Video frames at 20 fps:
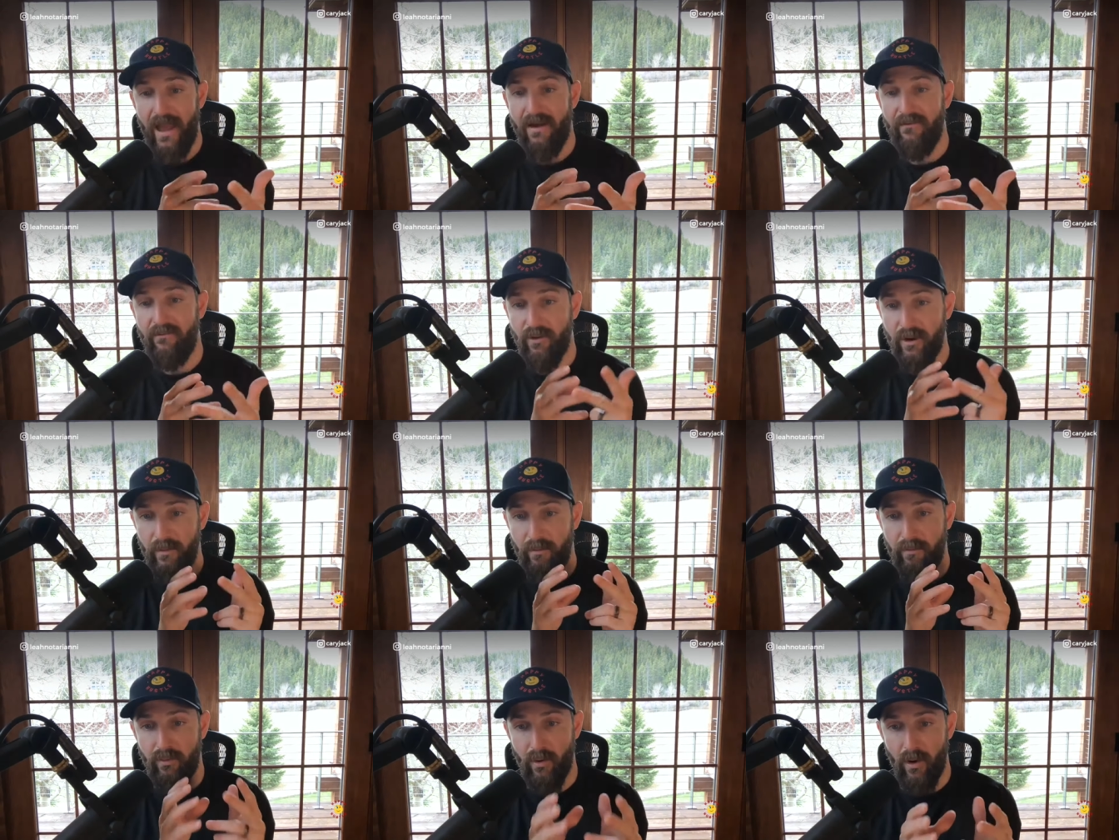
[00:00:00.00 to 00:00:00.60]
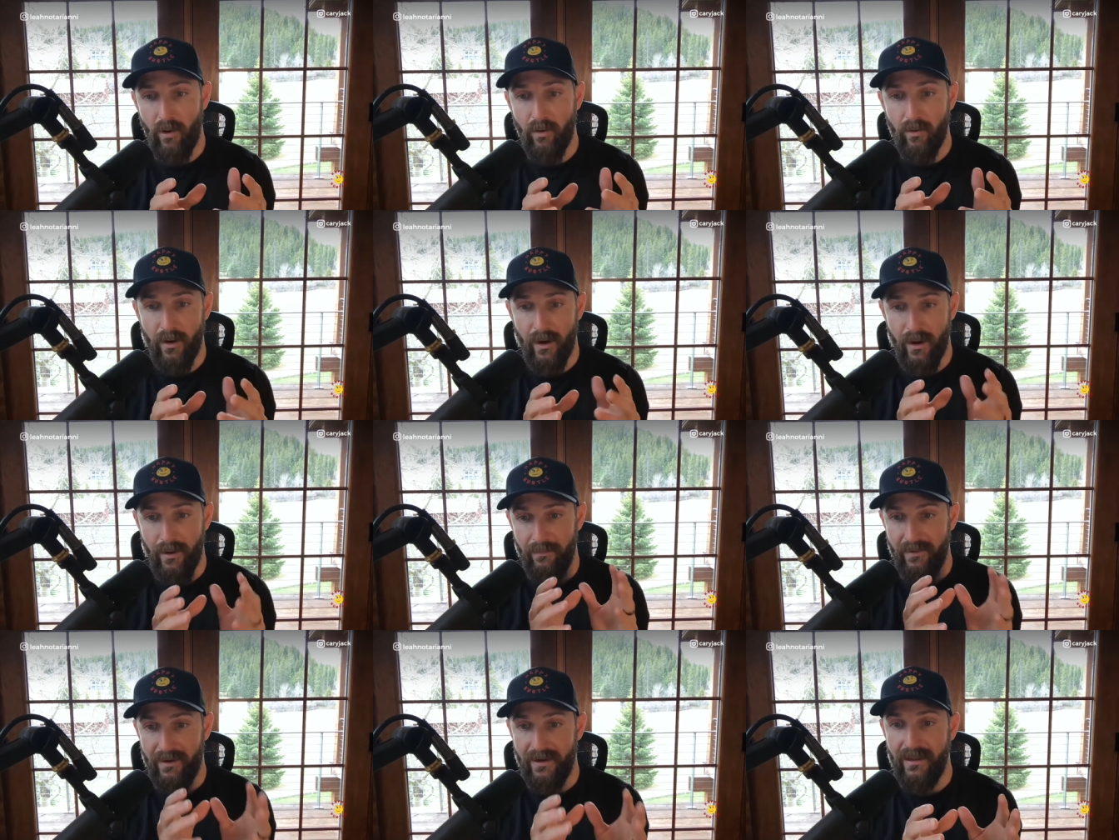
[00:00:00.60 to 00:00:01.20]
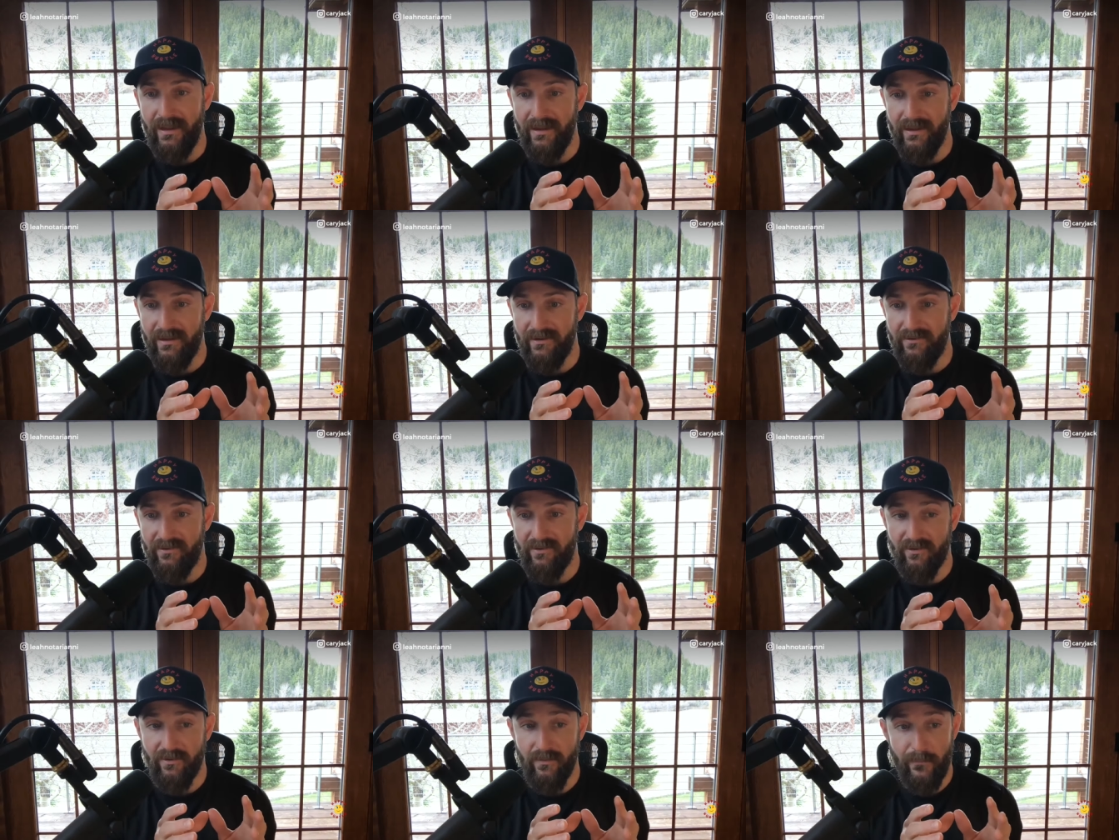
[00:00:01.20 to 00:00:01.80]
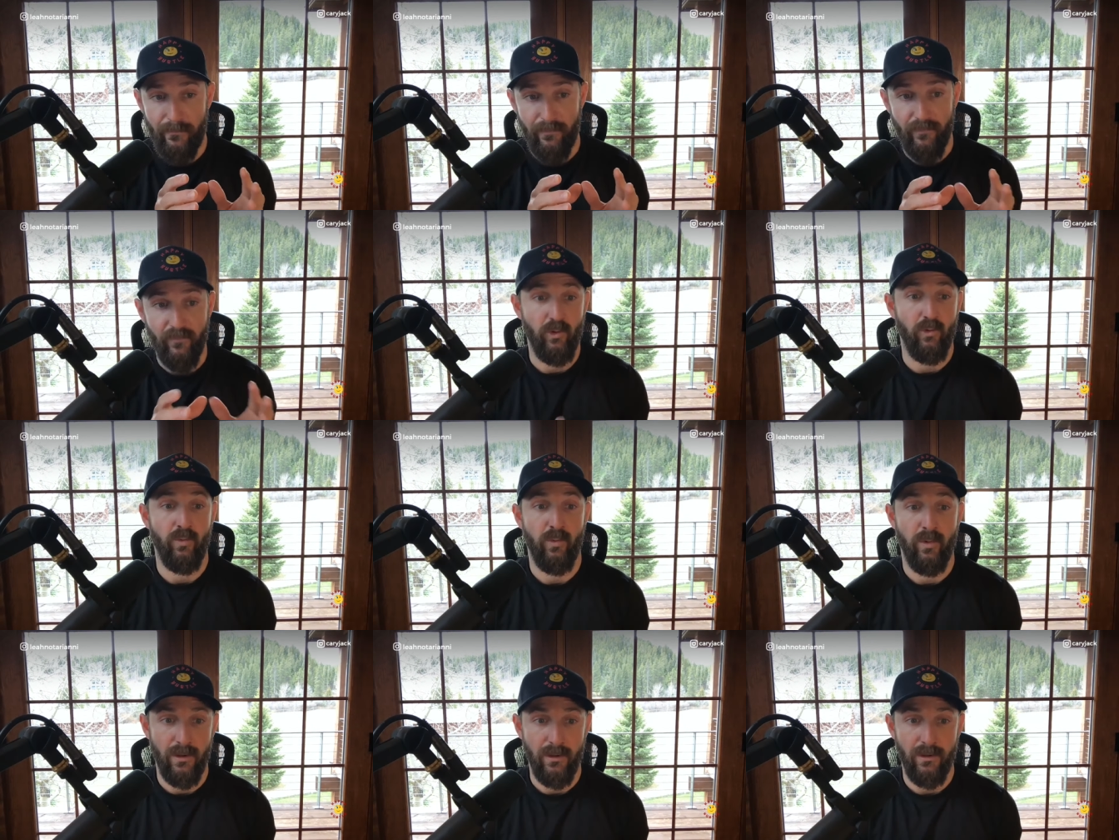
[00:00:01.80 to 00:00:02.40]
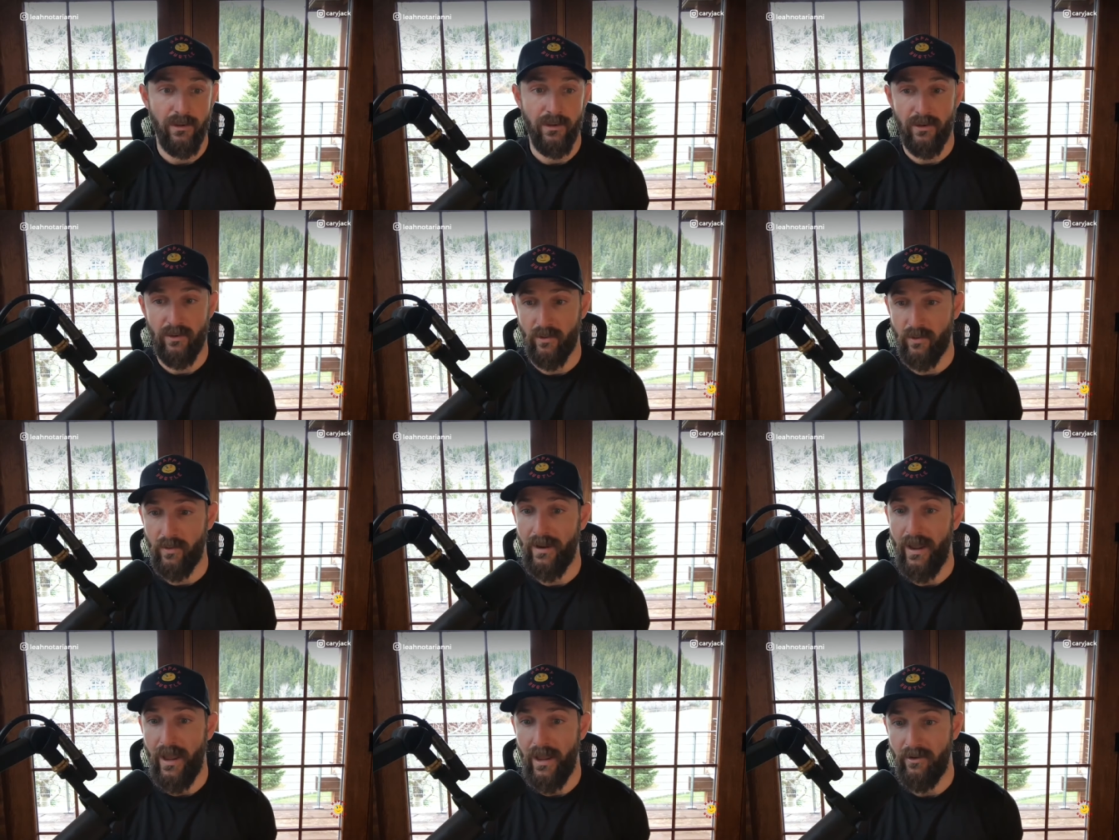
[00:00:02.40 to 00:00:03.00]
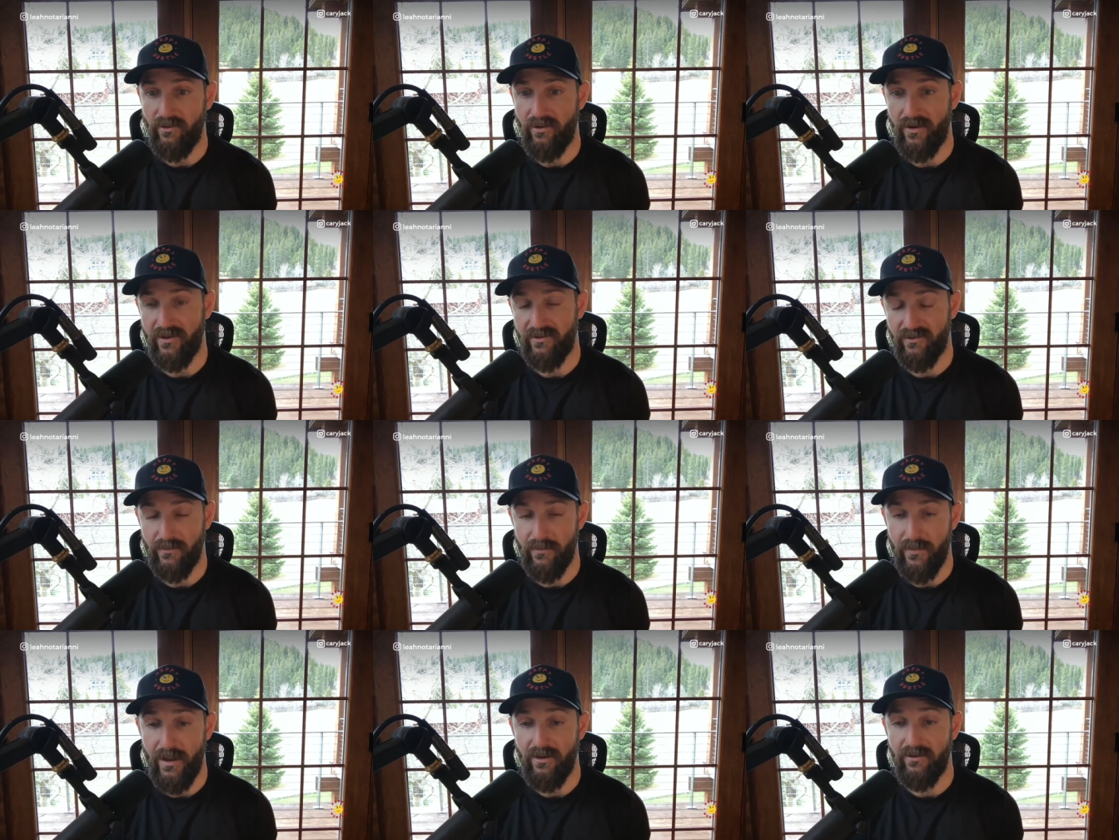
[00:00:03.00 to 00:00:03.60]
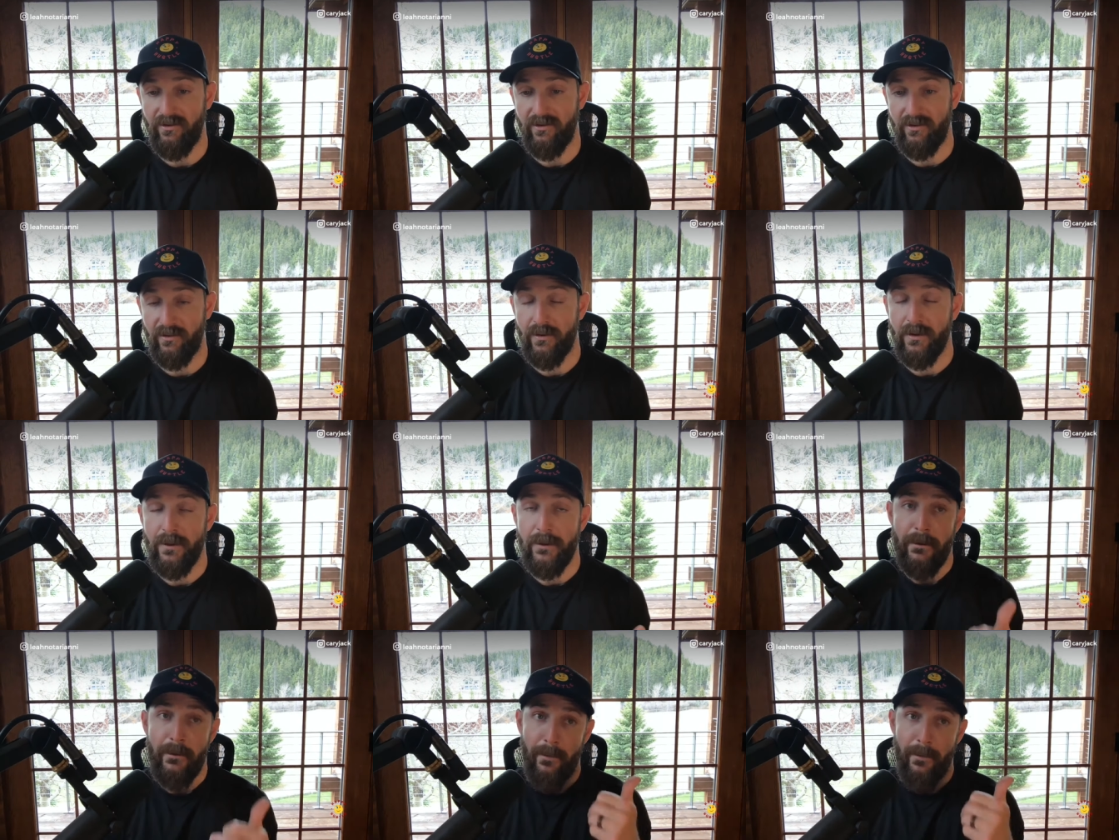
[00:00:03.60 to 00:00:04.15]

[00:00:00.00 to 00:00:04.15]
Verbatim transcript: that every program needs to really create transformation